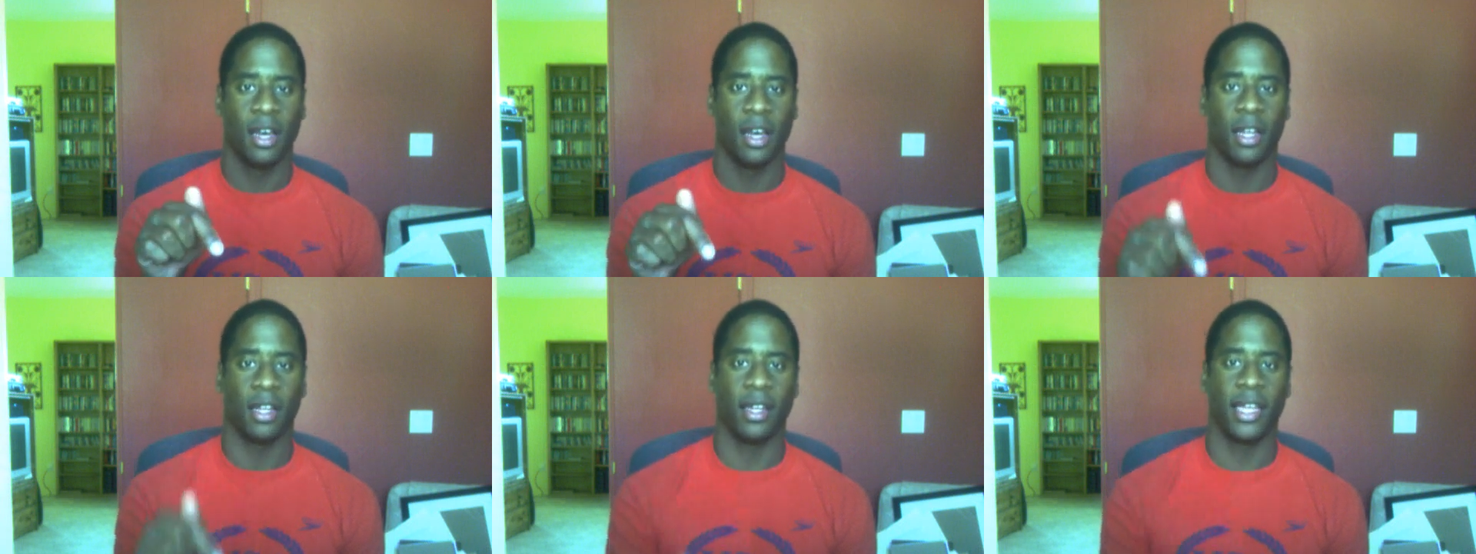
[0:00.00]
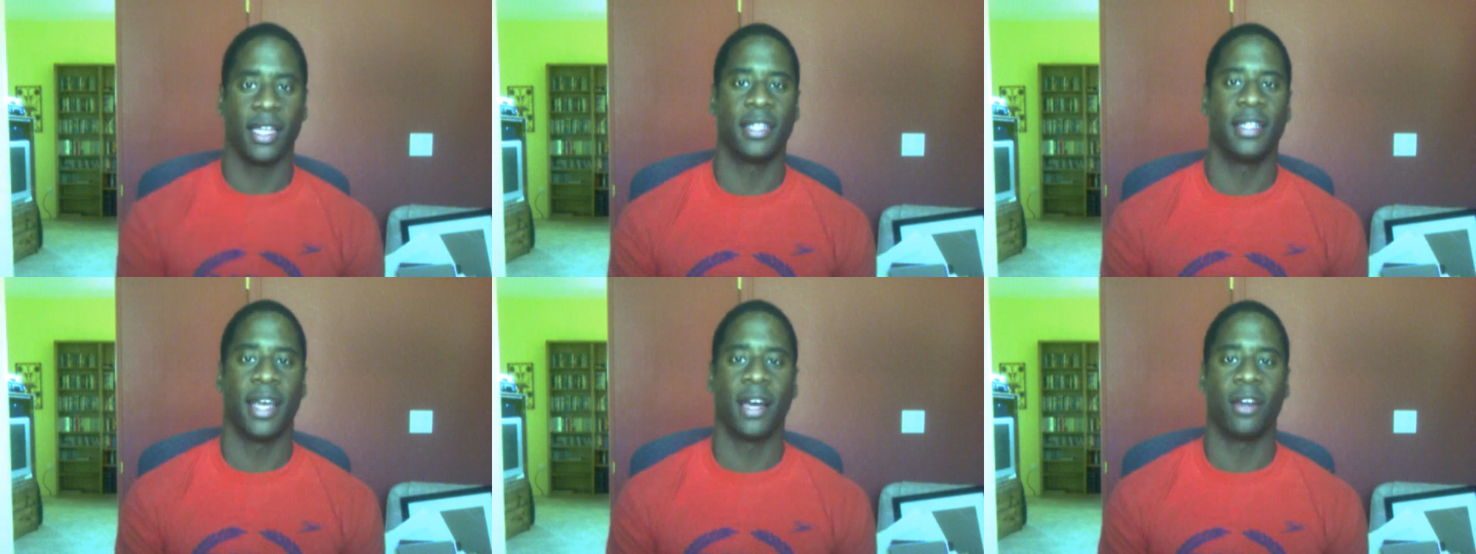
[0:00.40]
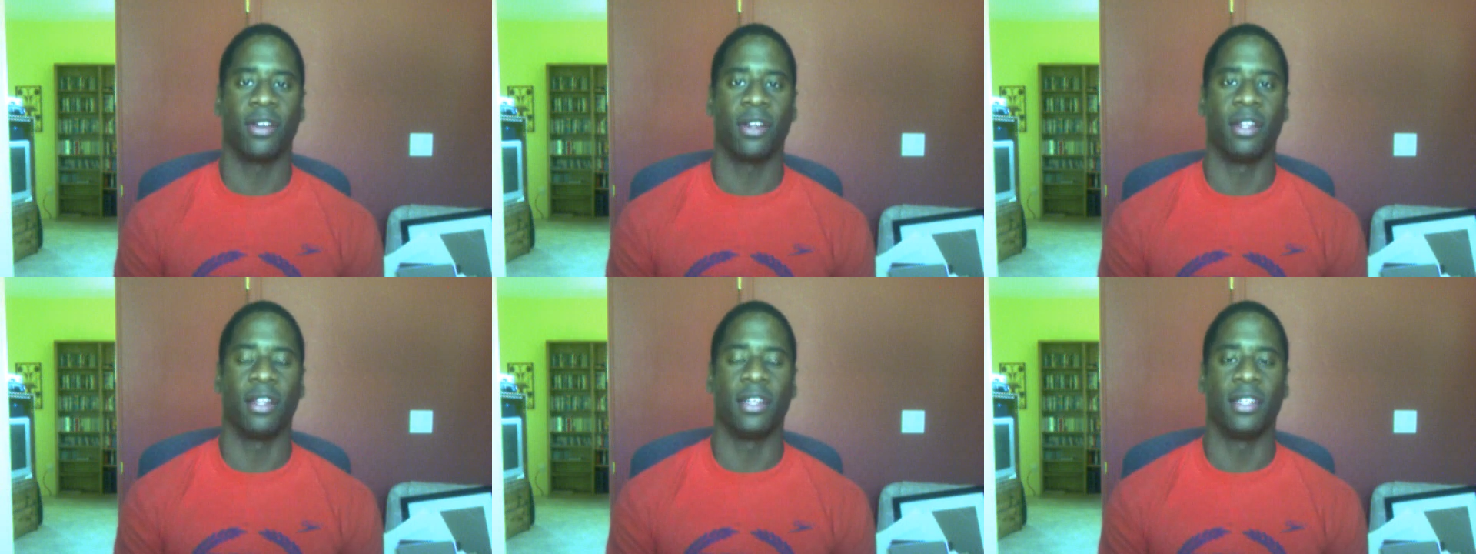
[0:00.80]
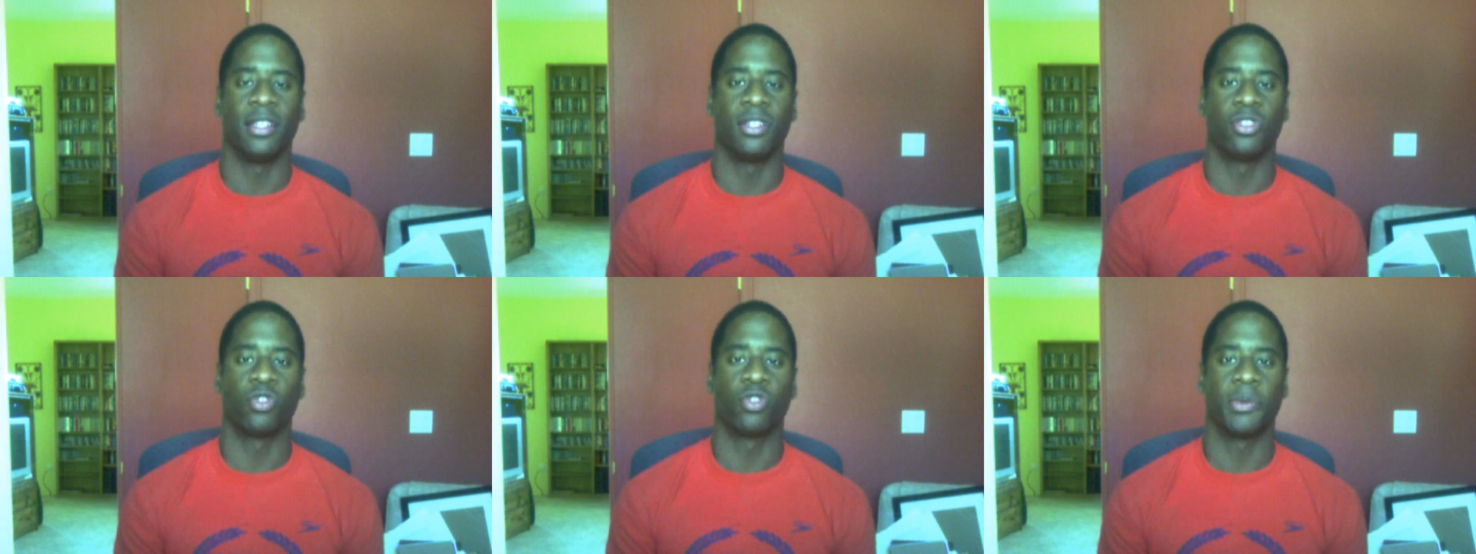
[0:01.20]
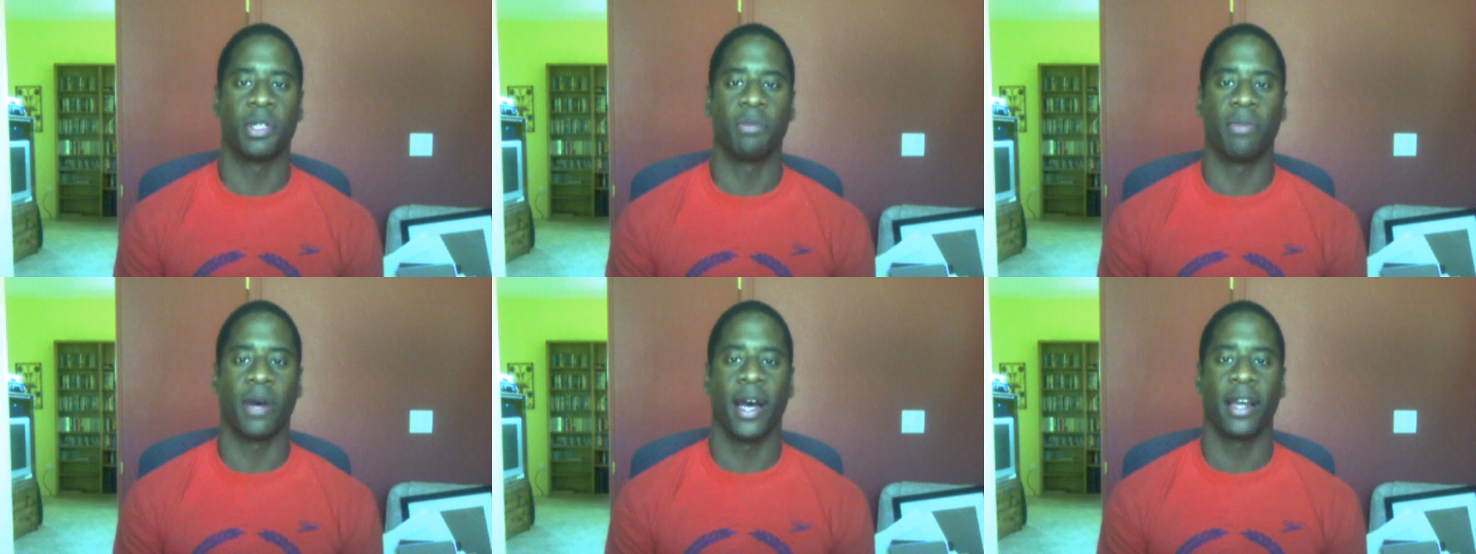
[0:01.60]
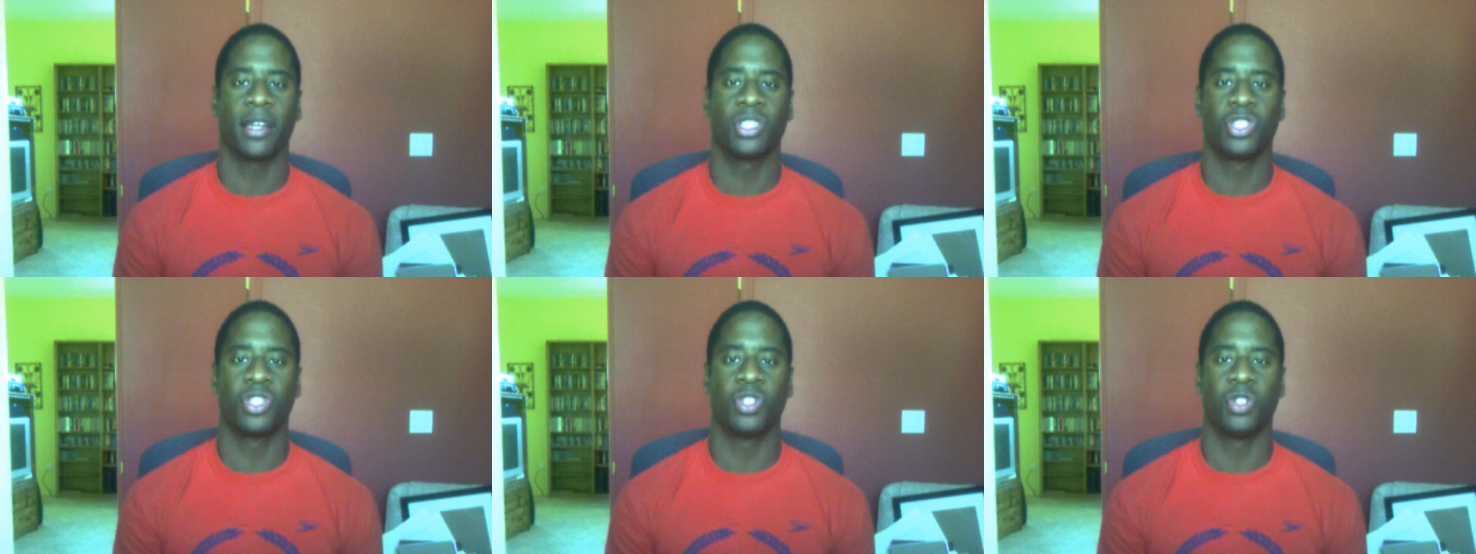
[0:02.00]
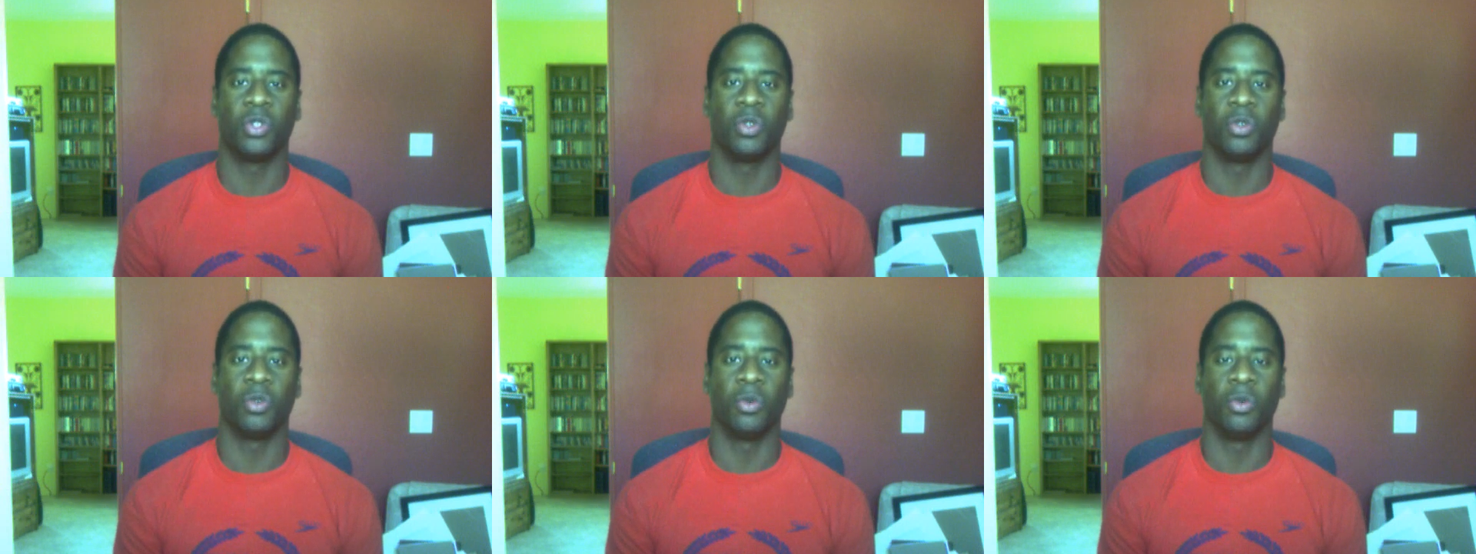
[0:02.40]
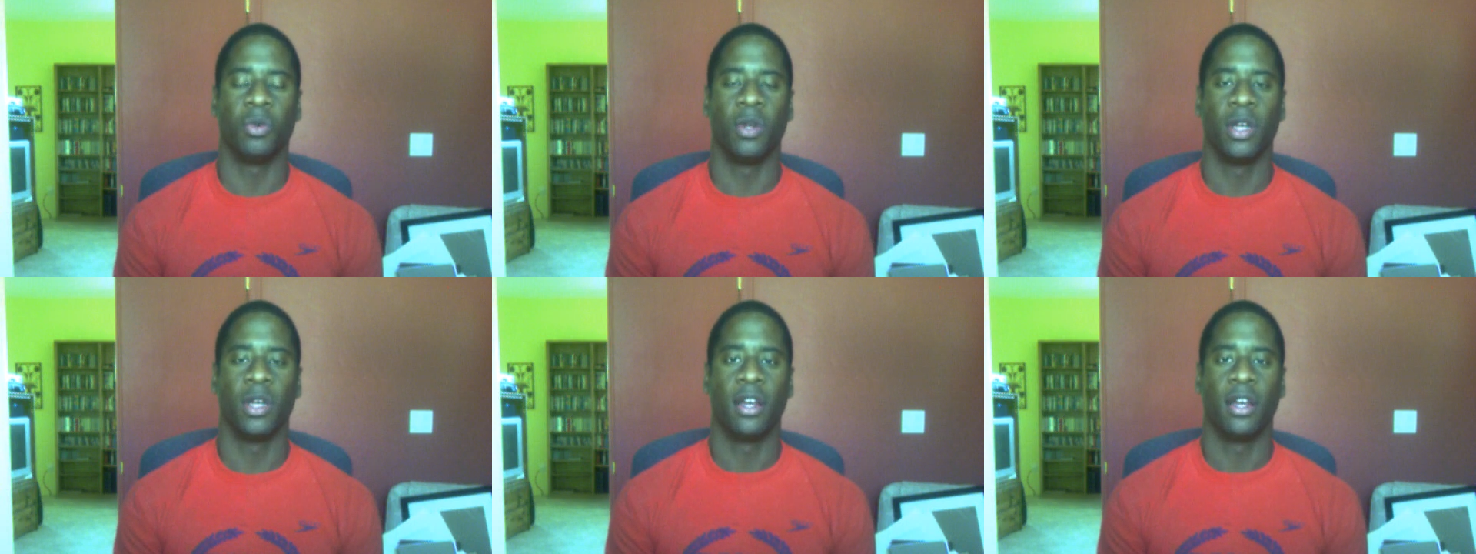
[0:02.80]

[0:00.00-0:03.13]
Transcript: a link down in the description box to